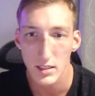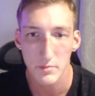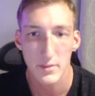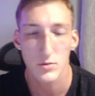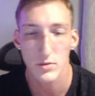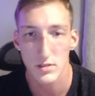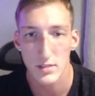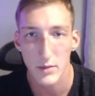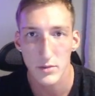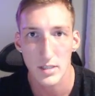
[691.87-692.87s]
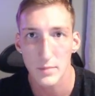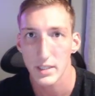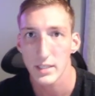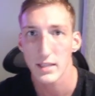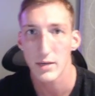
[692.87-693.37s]
Um, this was that was
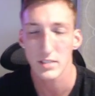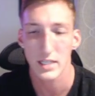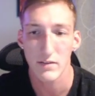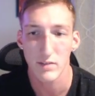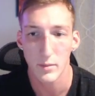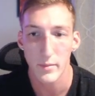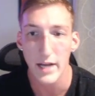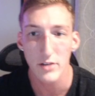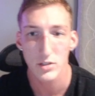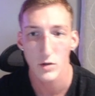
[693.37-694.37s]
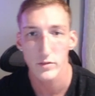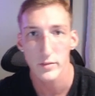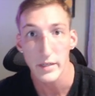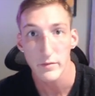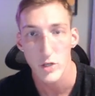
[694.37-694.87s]
something that was a kind of like a milestone for
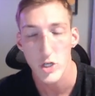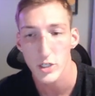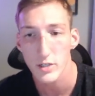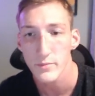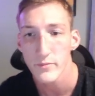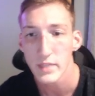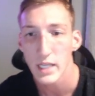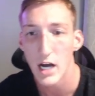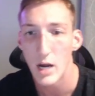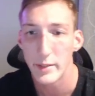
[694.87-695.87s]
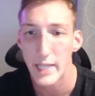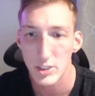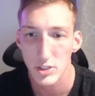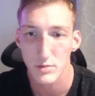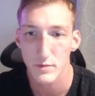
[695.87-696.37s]
me for sure, um, and that
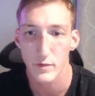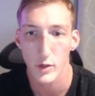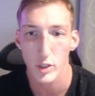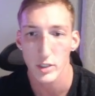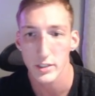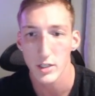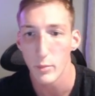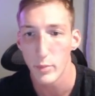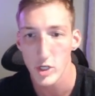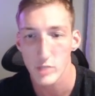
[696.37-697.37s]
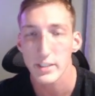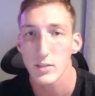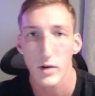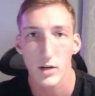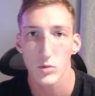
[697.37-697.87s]
just further you know pushed me to
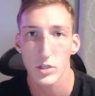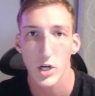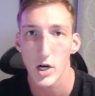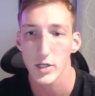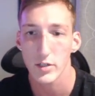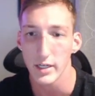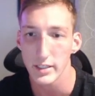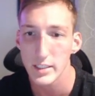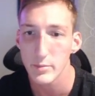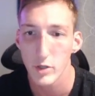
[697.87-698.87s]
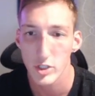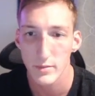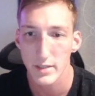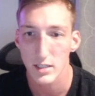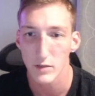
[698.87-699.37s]
want to work harder and keep pushing
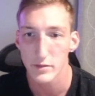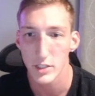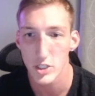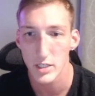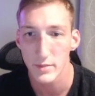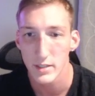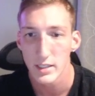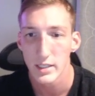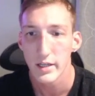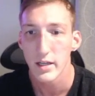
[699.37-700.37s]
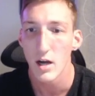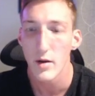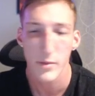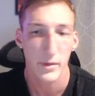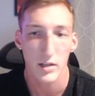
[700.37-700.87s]
myself in the gym. Uh,
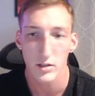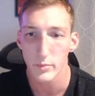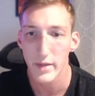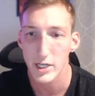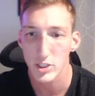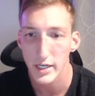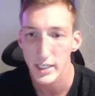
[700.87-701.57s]
and then we got a little back shot here.